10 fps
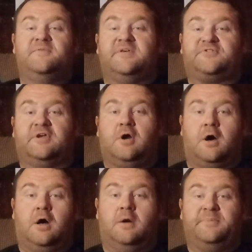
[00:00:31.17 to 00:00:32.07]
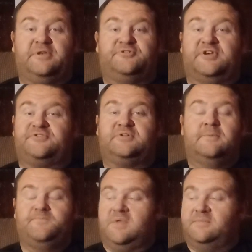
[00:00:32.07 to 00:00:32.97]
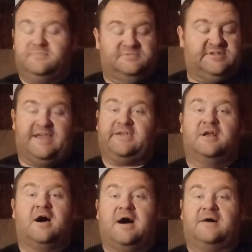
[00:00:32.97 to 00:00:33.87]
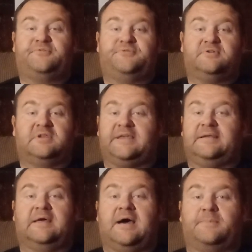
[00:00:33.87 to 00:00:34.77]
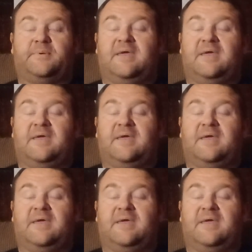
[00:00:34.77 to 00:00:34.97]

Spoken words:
This can all be just taken off, cleaned up,